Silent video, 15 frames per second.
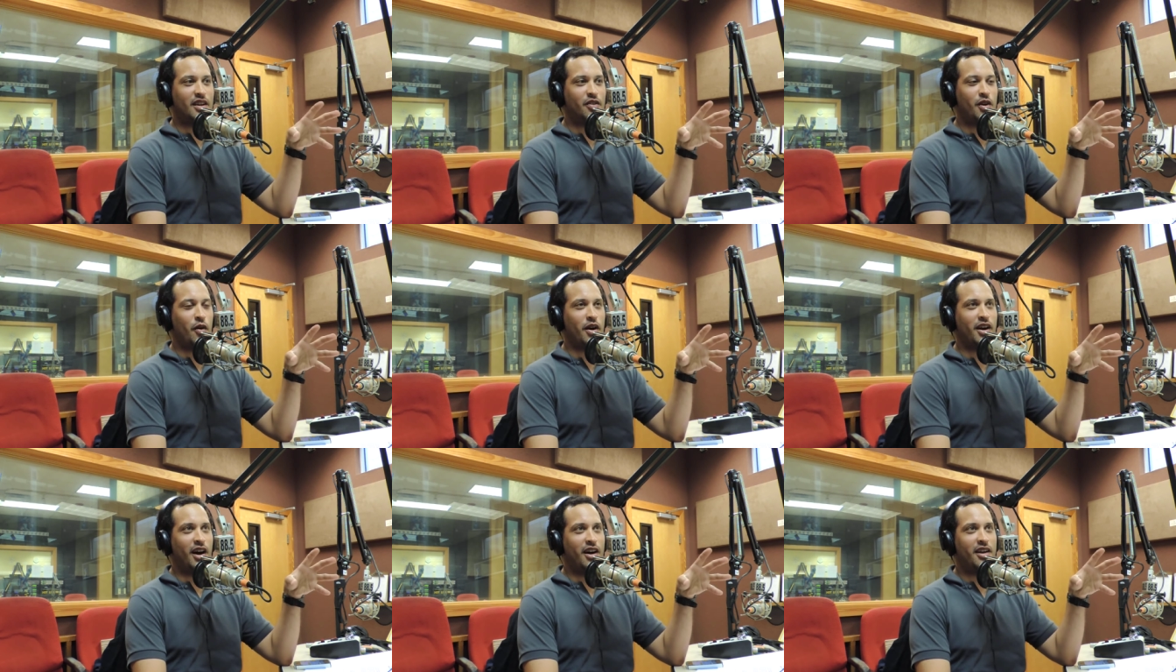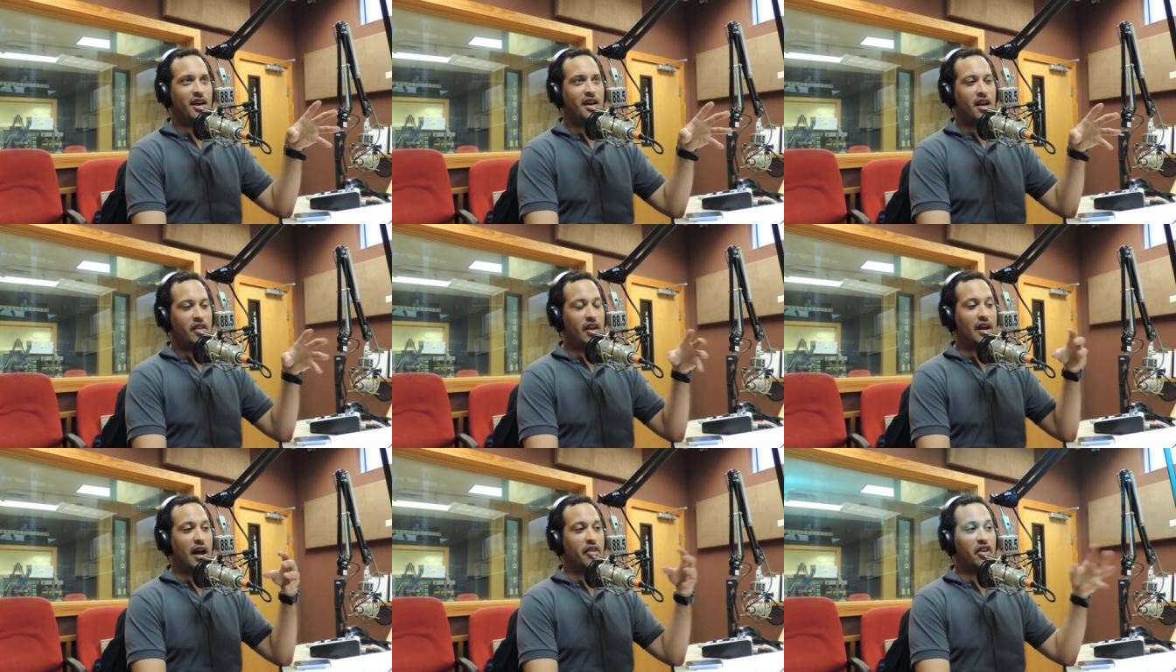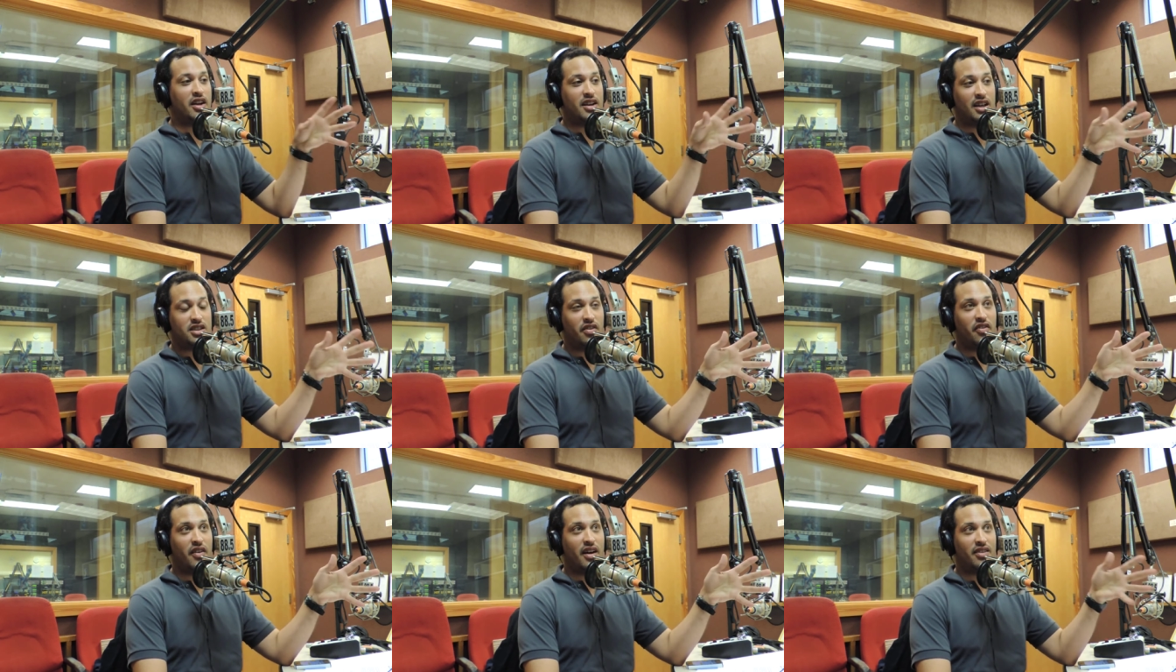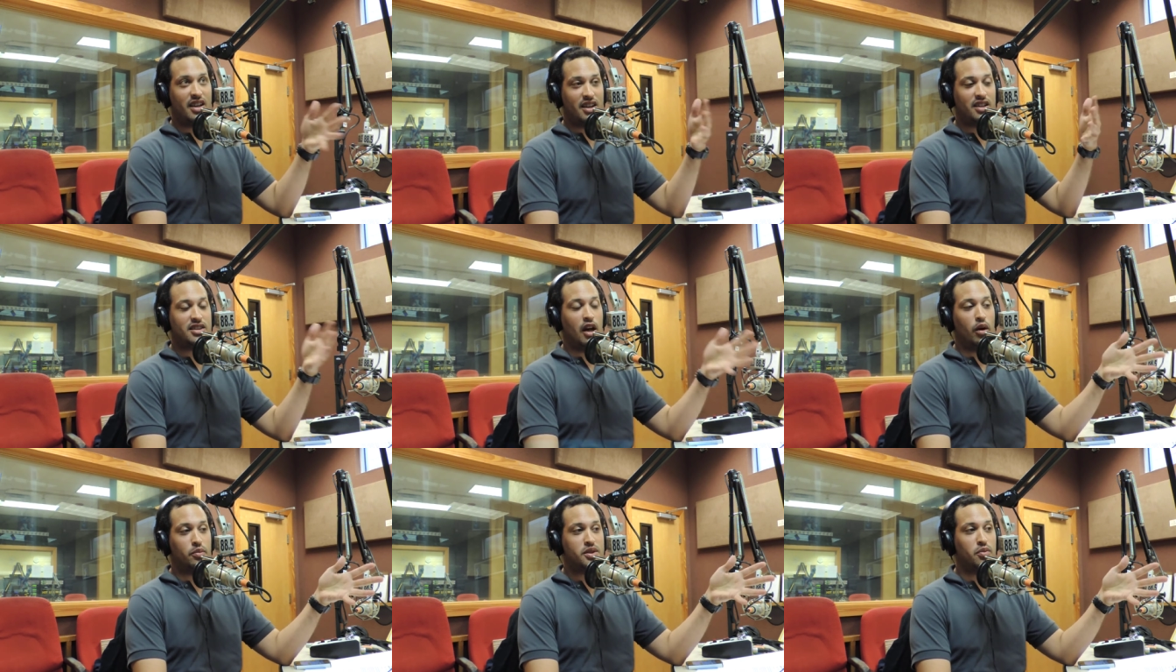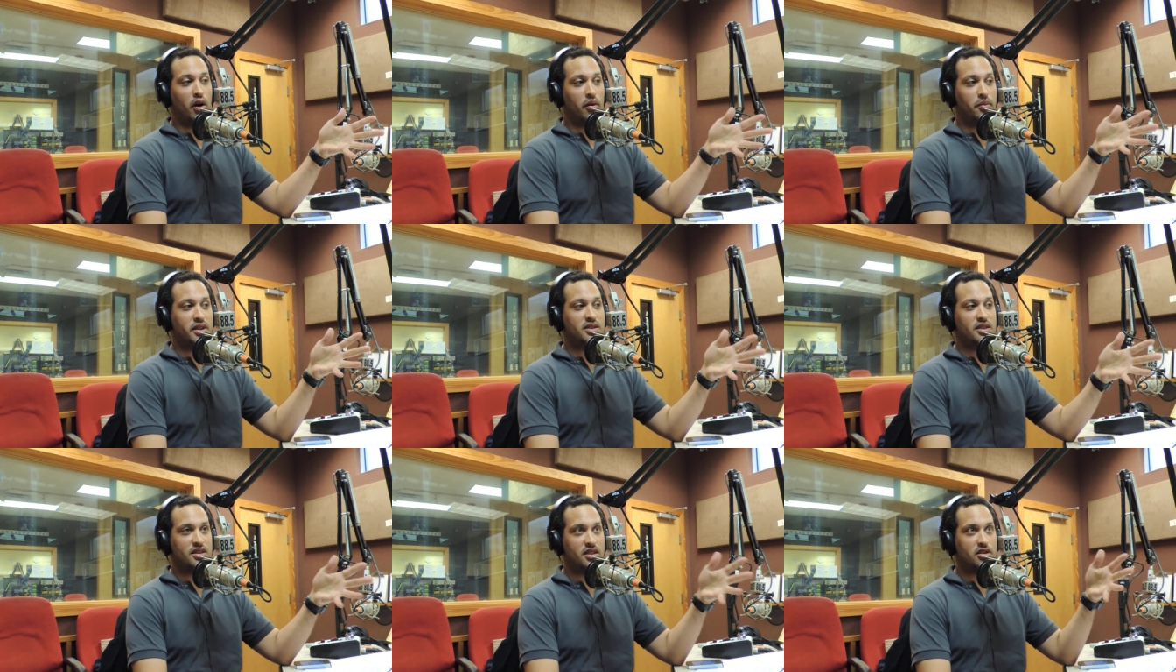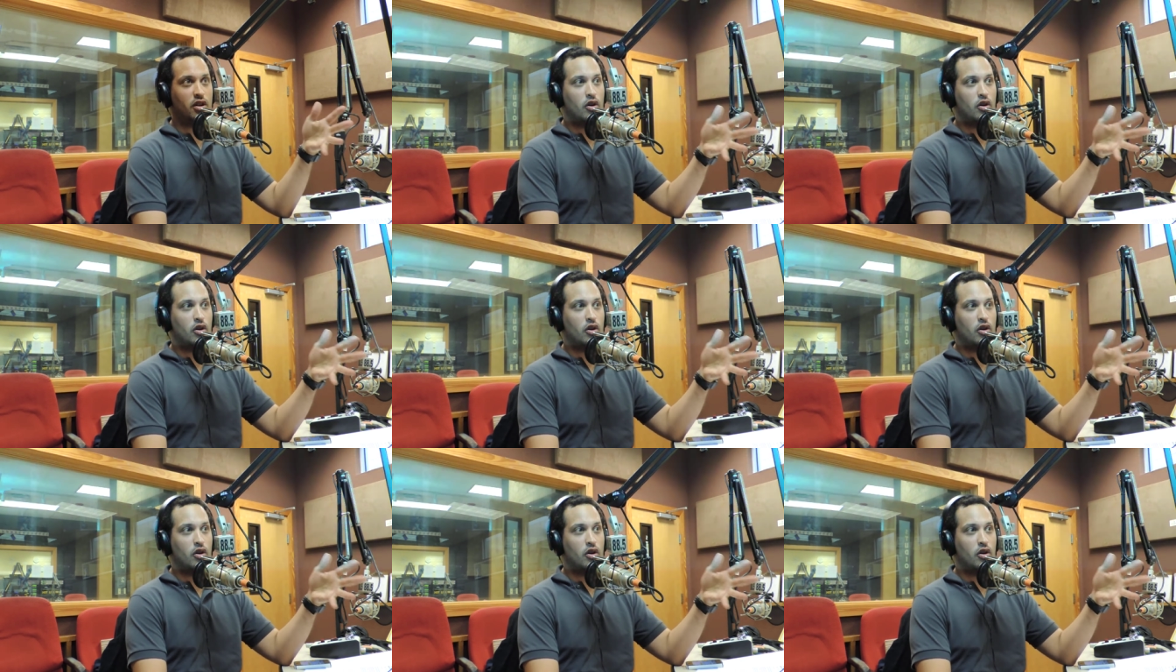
stuff going on that that does affect that does help small businesses,